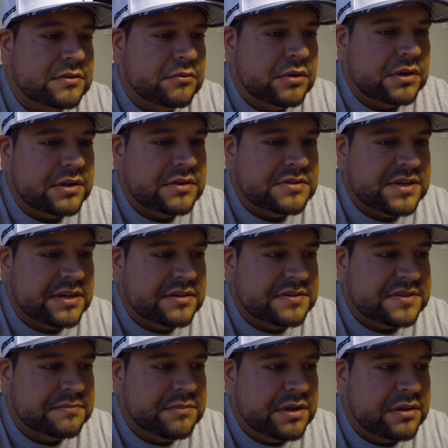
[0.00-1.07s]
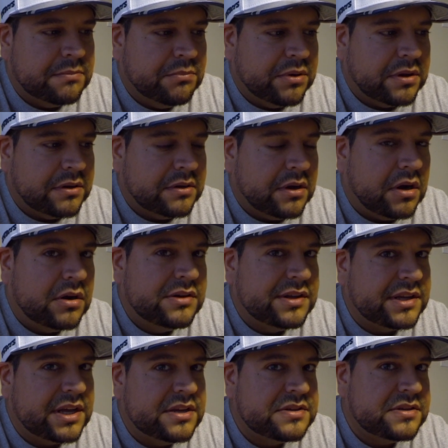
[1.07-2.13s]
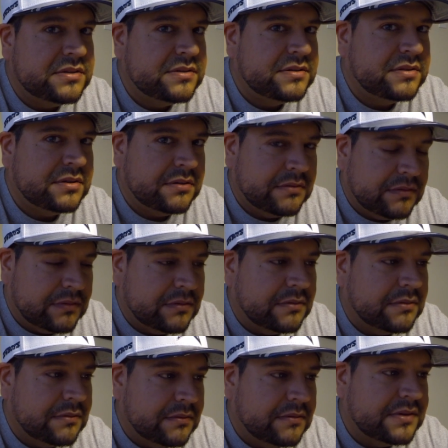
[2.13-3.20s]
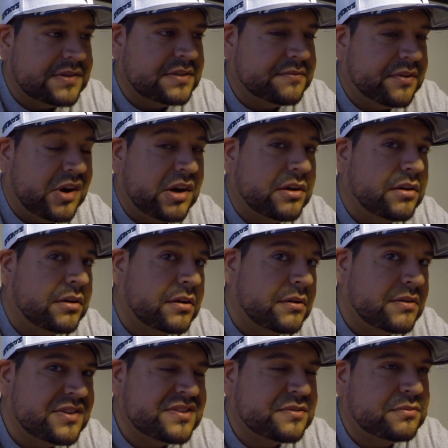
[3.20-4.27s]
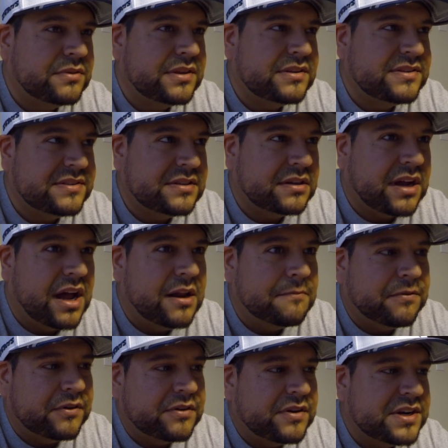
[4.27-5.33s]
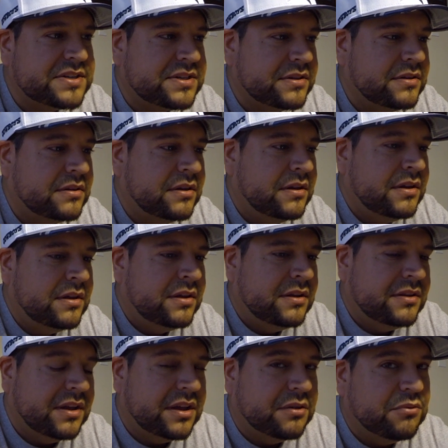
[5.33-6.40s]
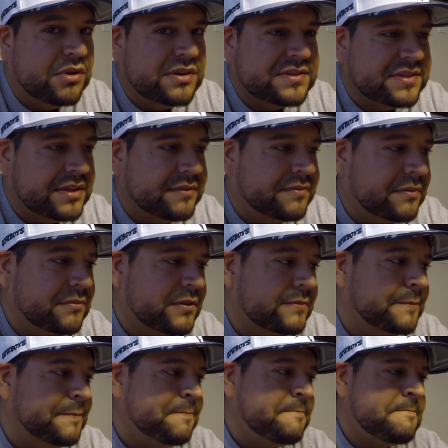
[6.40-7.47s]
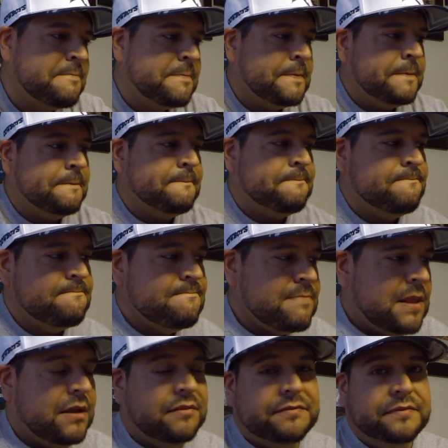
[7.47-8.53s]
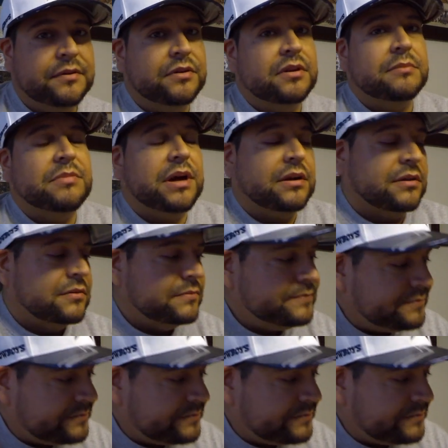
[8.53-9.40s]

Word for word: work in Jaylon Smith. But all indications, this is very good. This is this is the kind of progression that you want to see from him. I feel good about it.